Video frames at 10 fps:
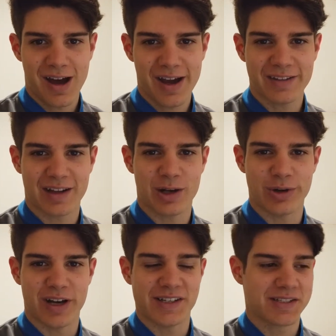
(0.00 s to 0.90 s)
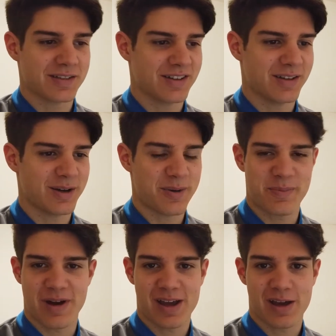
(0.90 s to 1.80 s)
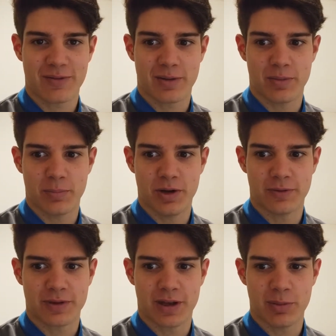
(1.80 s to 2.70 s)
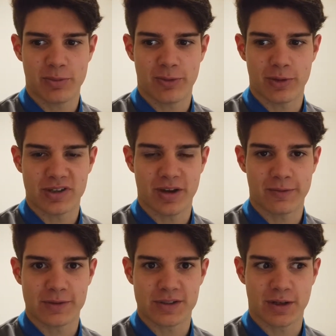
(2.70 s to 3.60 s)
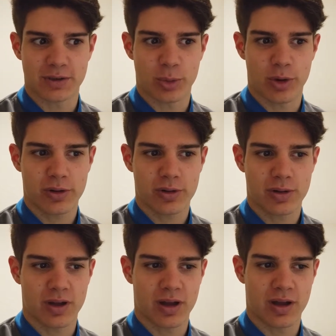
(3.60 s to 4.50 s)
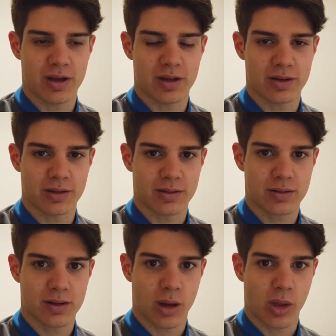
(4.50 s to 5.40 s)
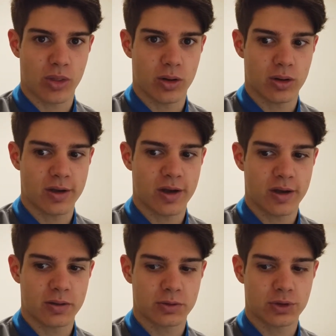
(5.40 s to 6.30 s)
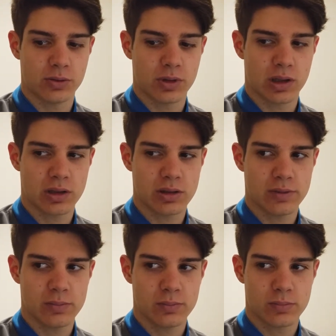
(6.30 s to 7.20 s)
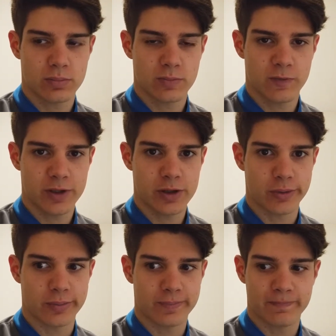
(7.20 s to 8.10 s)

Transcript: Hi and hello guys. I have a bit of time before I have to start to work, and I thought I shoot a little video.